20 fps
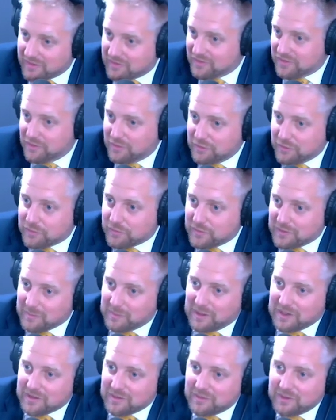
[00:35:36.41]
It's a lot of work,
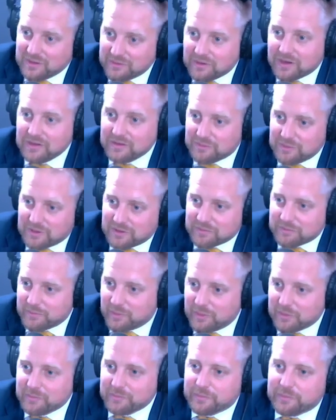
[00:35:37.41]
by the way, right? We are
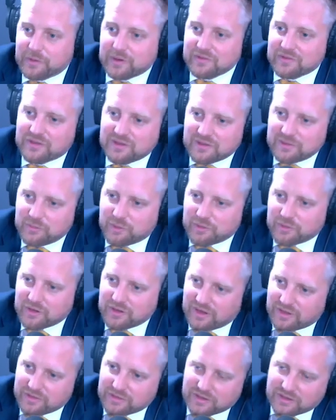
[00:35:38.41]
more present in more than
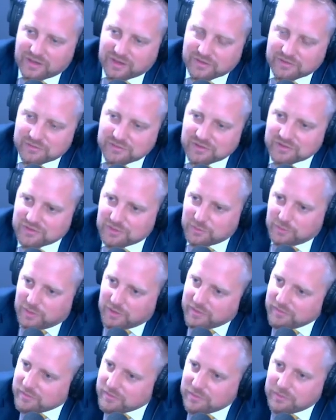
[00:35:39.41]
100 countries, so
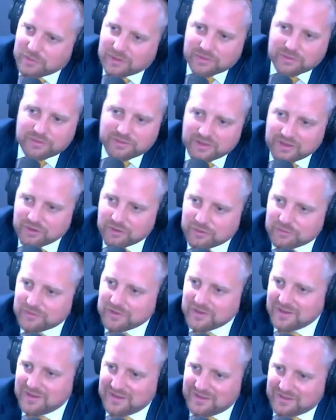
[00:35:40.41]
wherever you can think of,
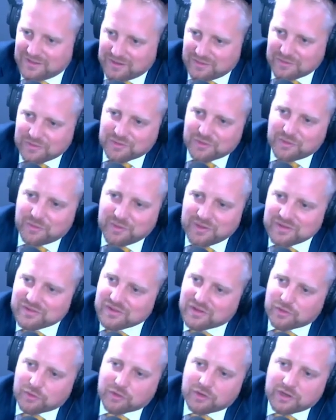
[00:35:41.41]
there is always
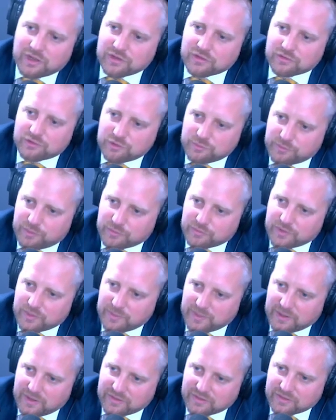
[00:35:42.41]
an organized group of
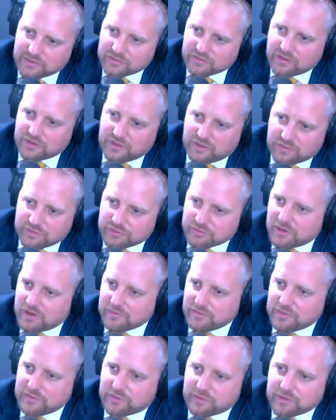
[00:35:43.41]
Liberlanders that are
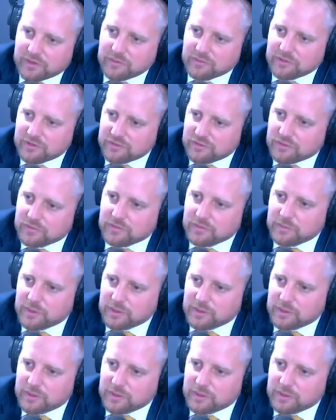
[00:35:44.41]
striving for recognition of Liberland.